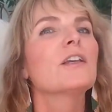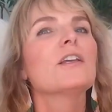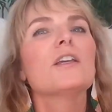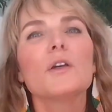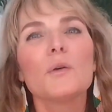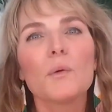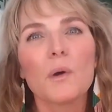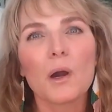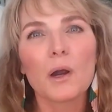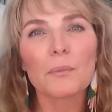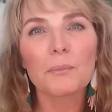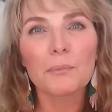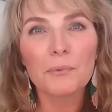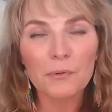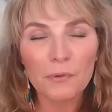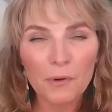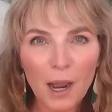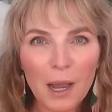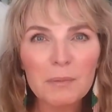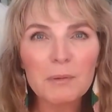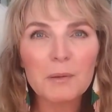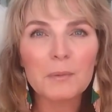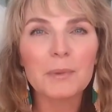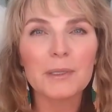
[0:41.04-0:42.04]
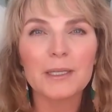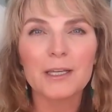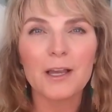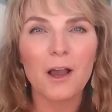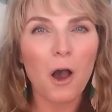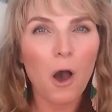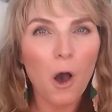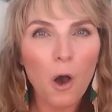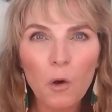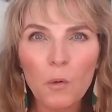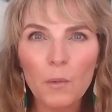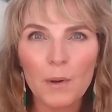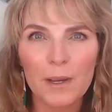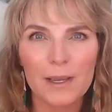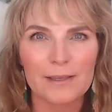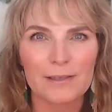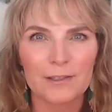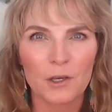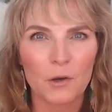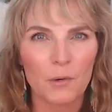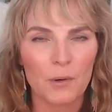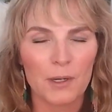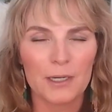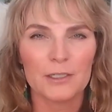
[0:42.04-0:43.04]
you are probably always
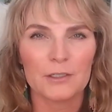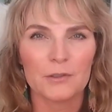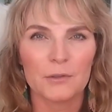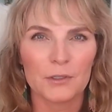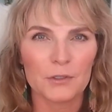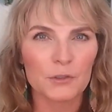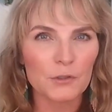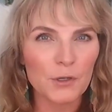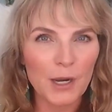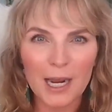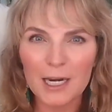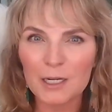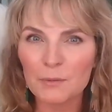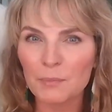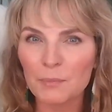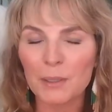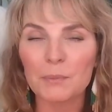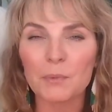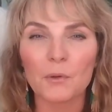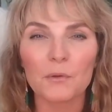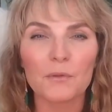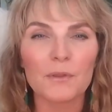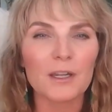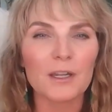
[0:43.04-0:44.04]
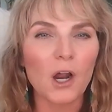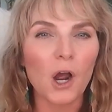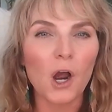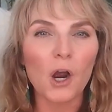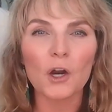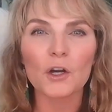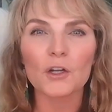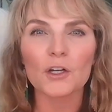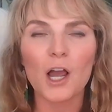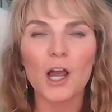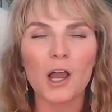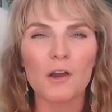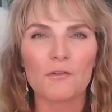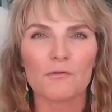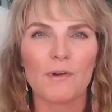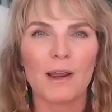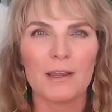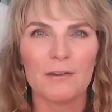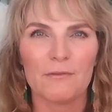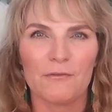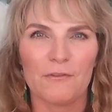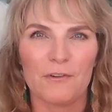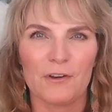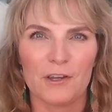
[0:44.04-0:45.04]
going to attract people that are not
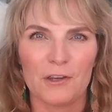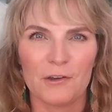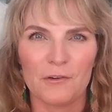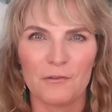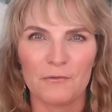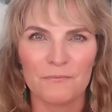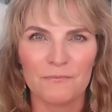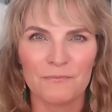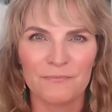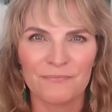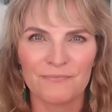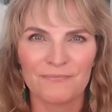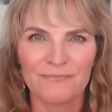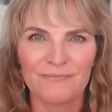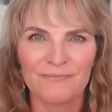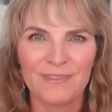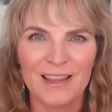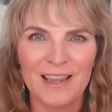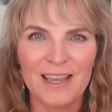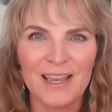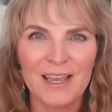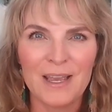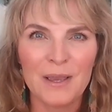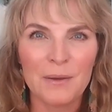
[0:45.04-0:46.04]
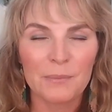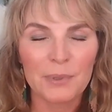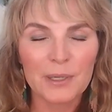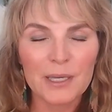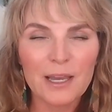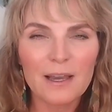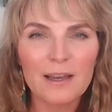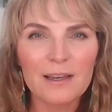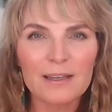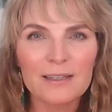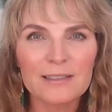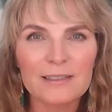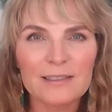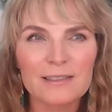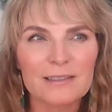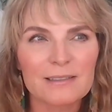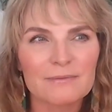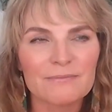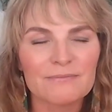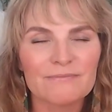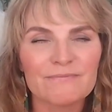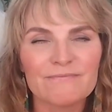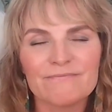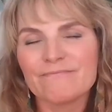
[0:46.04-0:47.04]
right for you, because
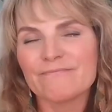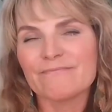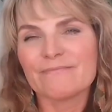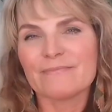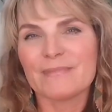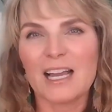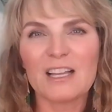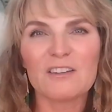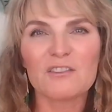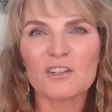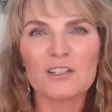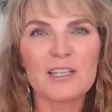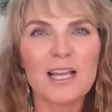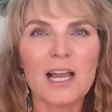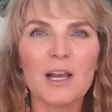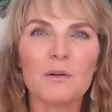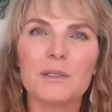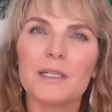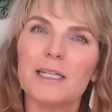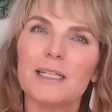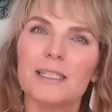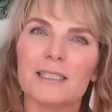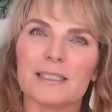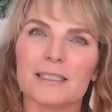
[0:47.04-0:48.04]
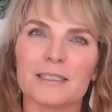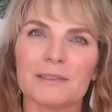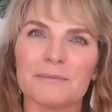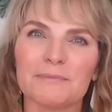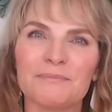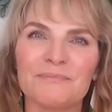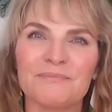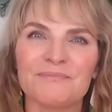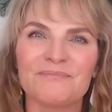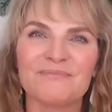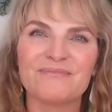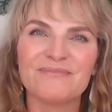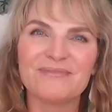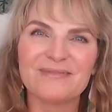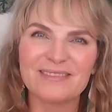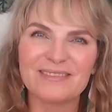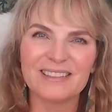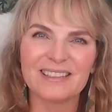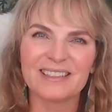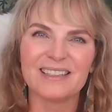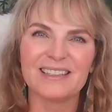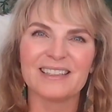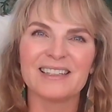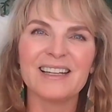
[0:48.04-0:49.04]
that's just how it is.
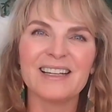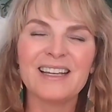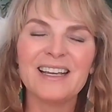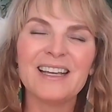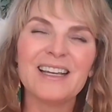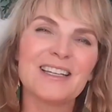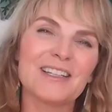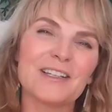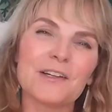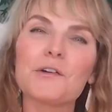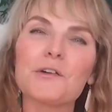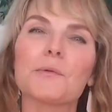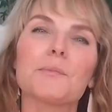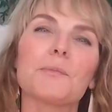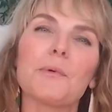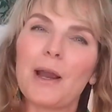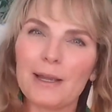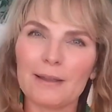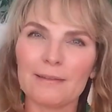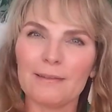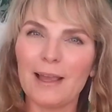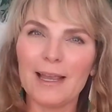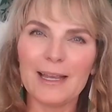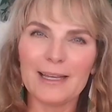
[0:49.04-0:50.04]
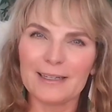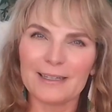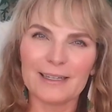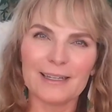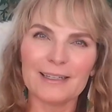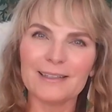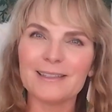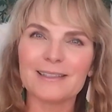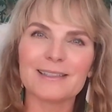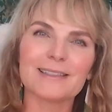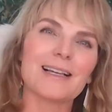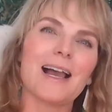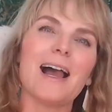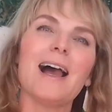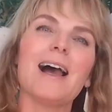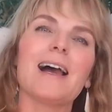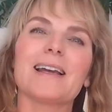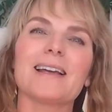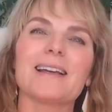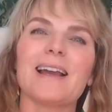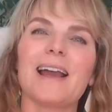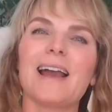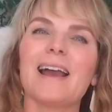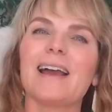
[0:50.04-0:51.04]
You're a bright light in the
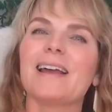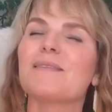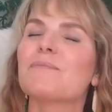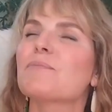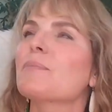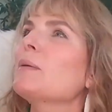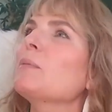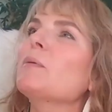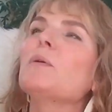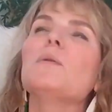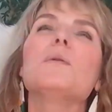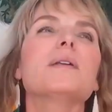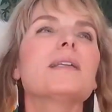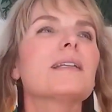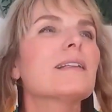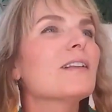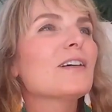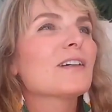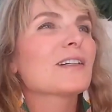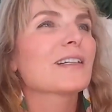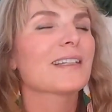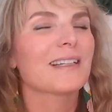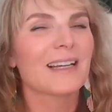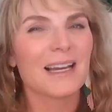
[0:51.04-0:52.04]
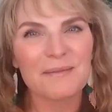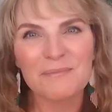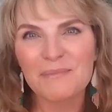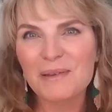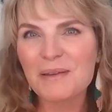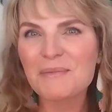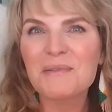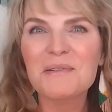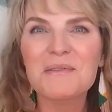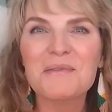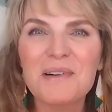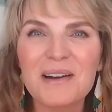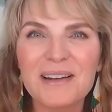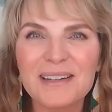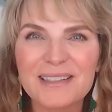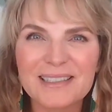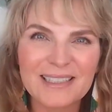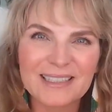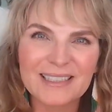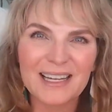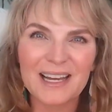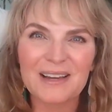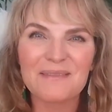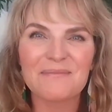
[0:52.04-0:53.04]
sky and people want to look and people want
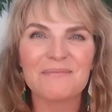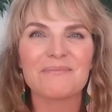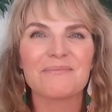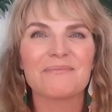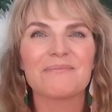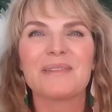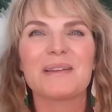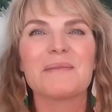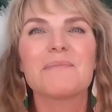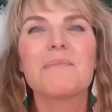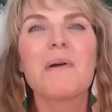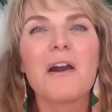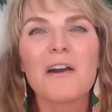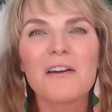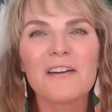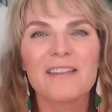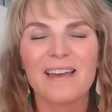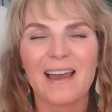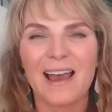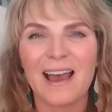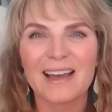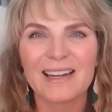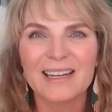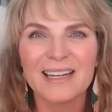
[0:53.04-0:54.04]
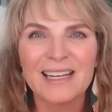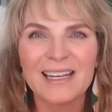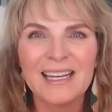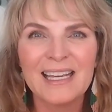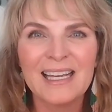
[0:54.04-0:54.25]
to come be part of that.